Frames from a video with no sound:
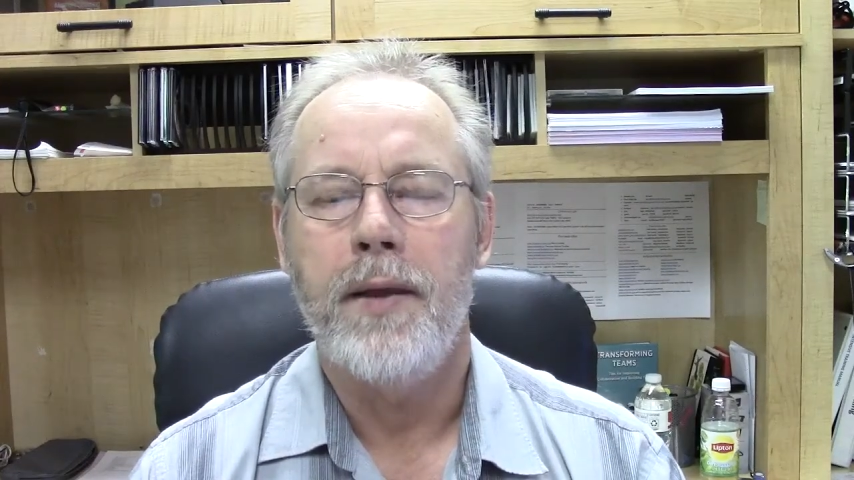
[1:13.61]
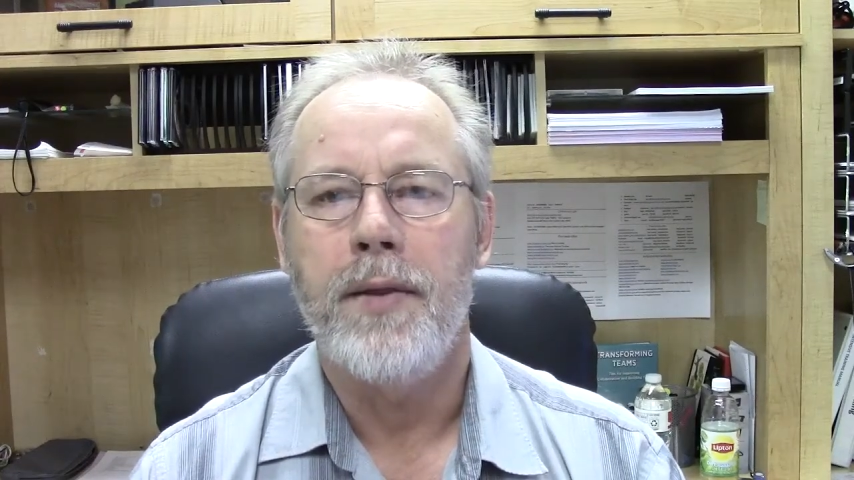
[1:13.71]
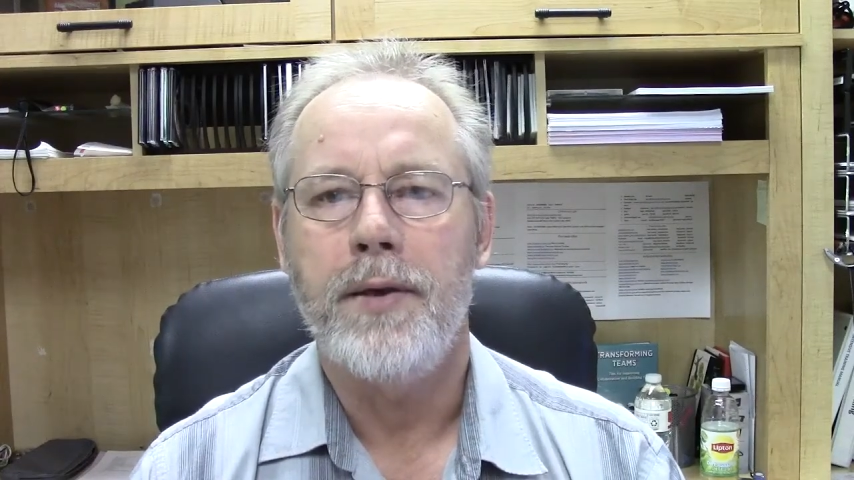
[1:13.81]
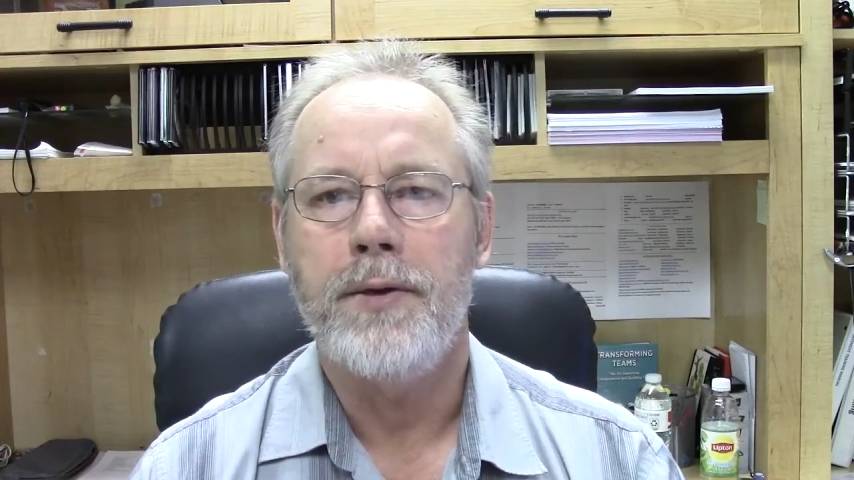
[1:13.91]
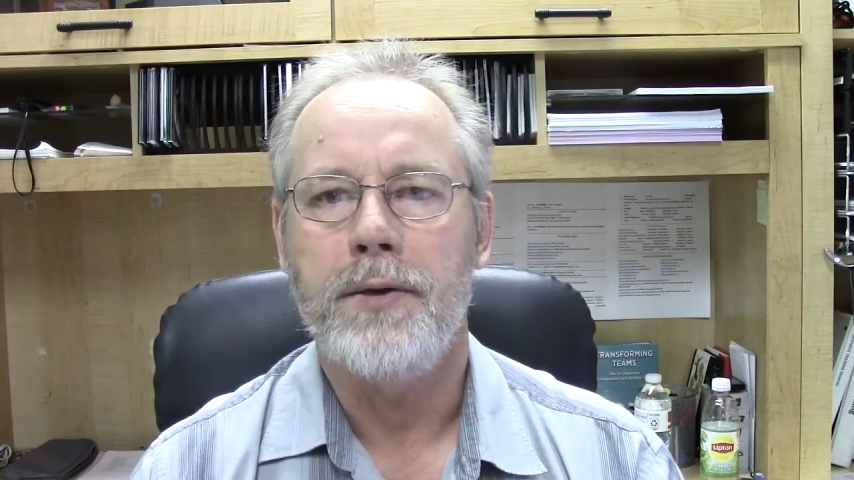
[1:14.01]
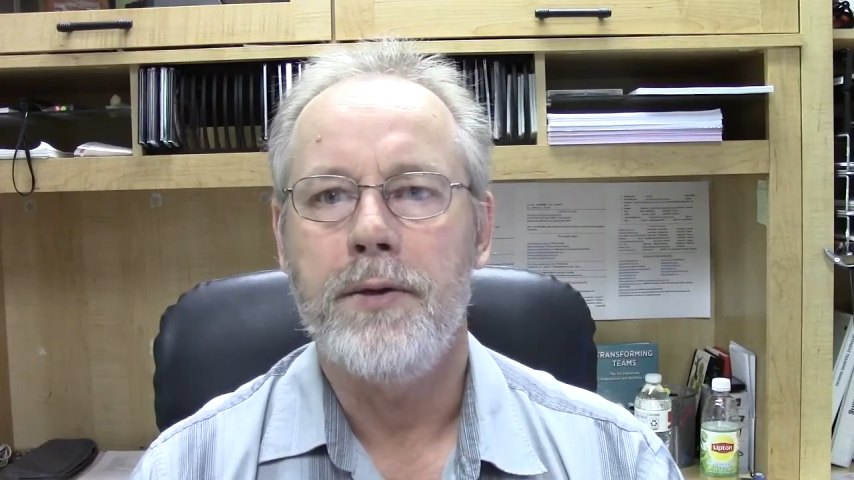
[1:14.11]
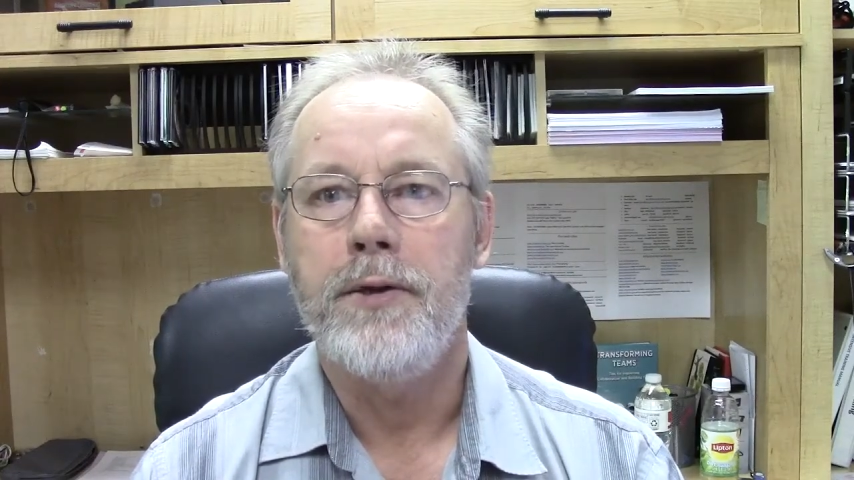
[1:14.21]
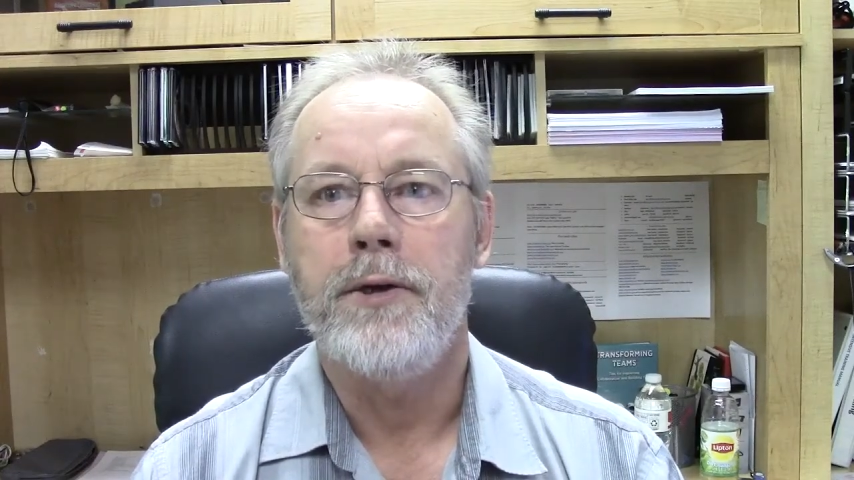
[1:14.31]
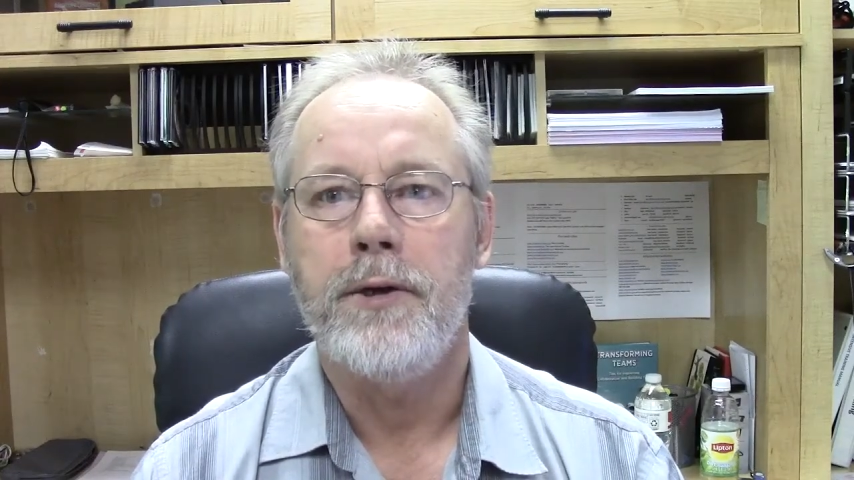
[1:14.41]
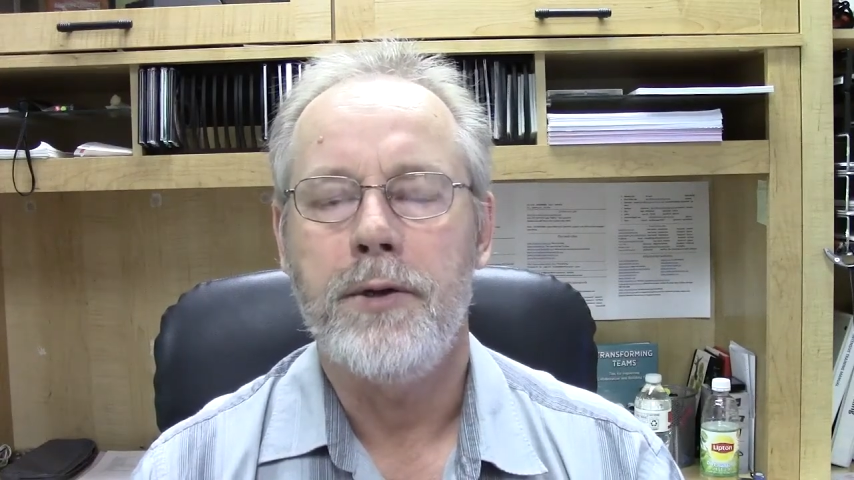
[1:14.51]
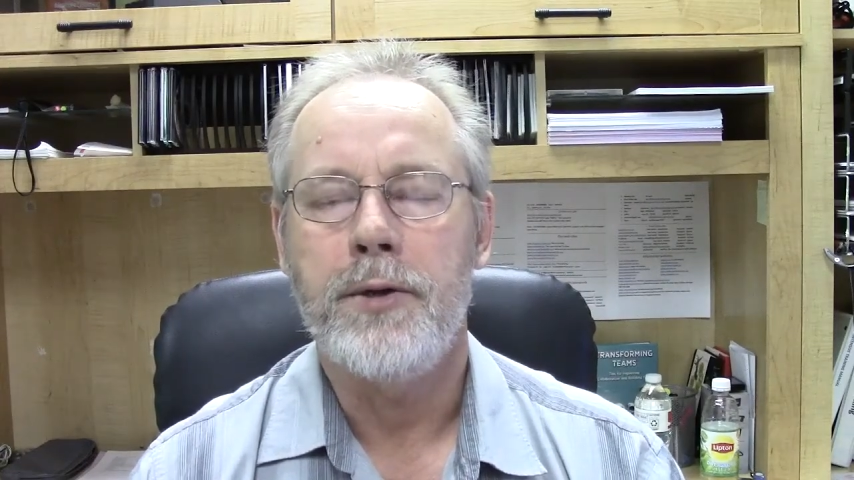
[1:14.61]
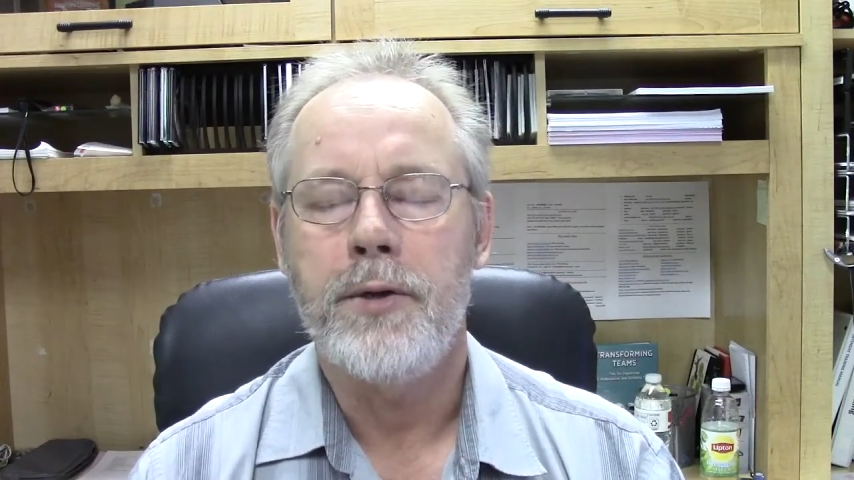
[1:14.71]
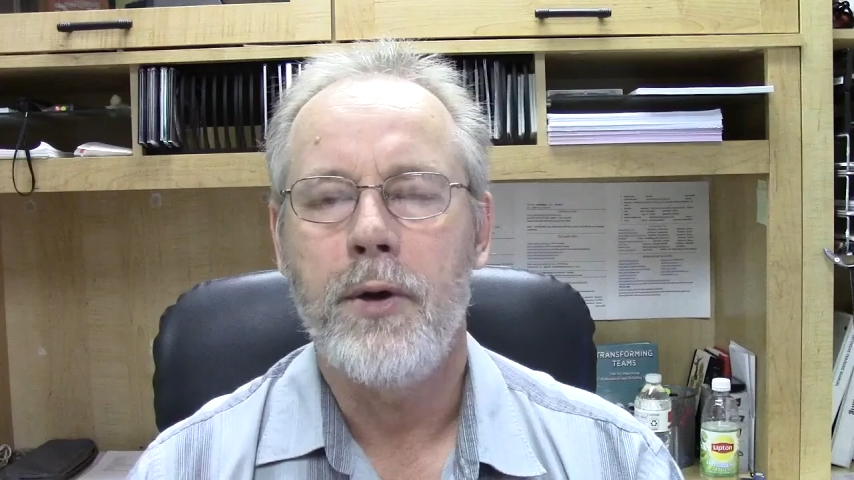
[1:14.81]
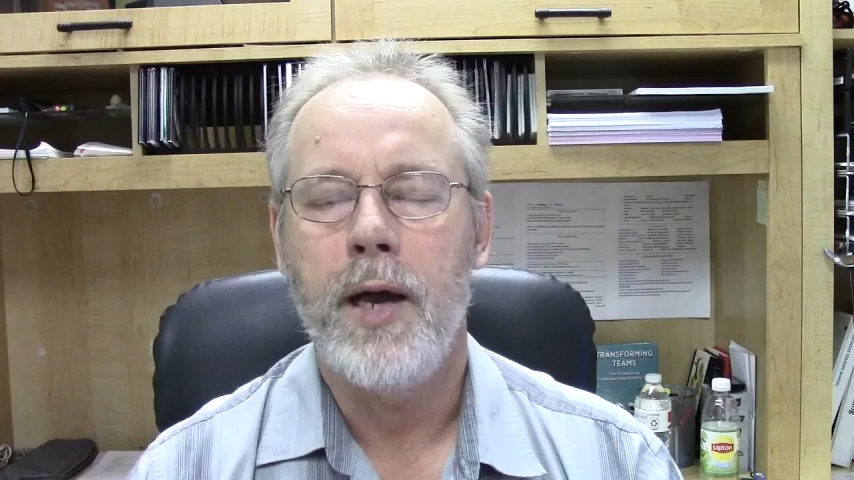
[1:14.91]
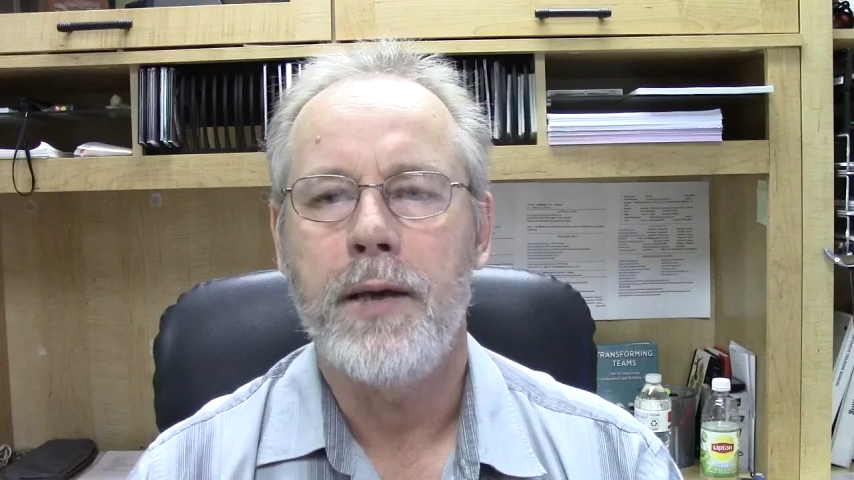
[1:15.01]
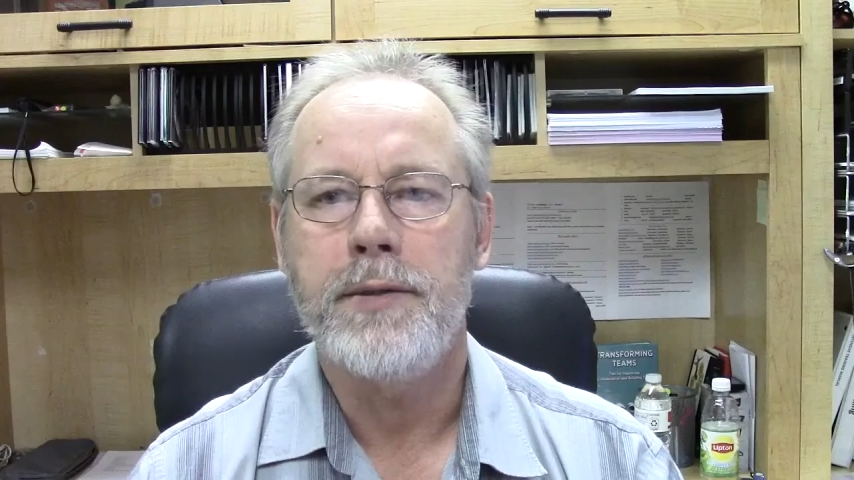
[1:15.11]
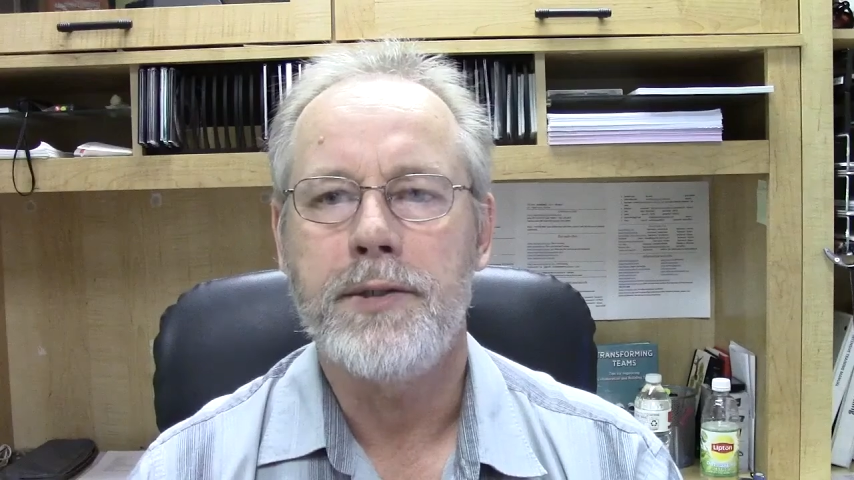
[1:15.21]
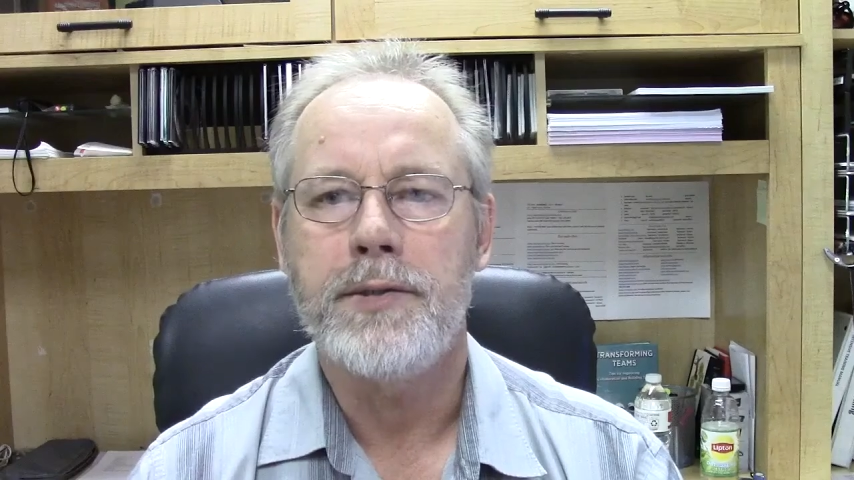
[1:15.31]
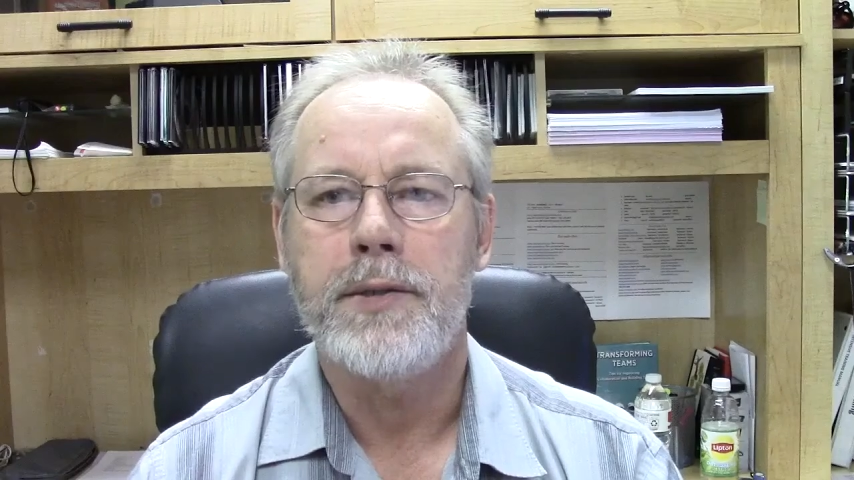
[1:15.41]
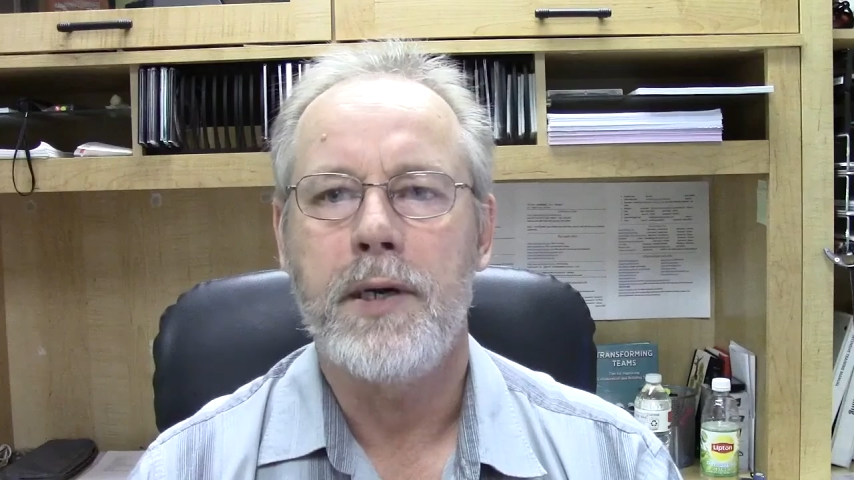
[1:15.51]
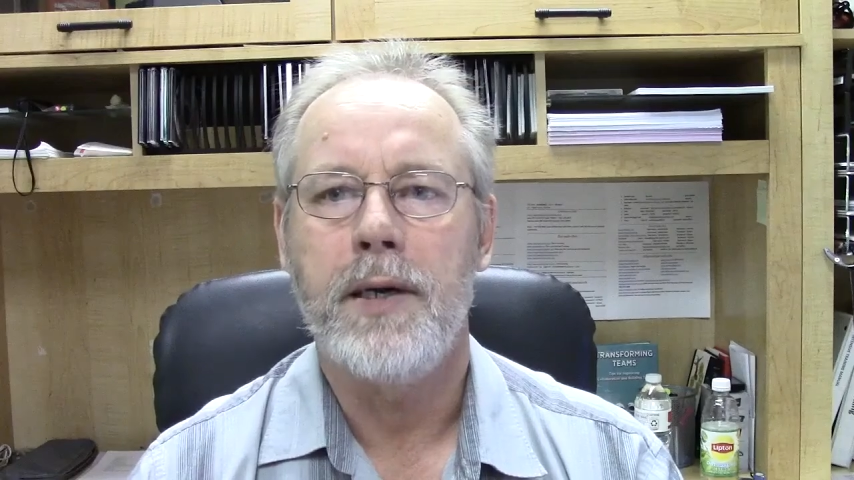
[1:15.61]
then you can go ahead and just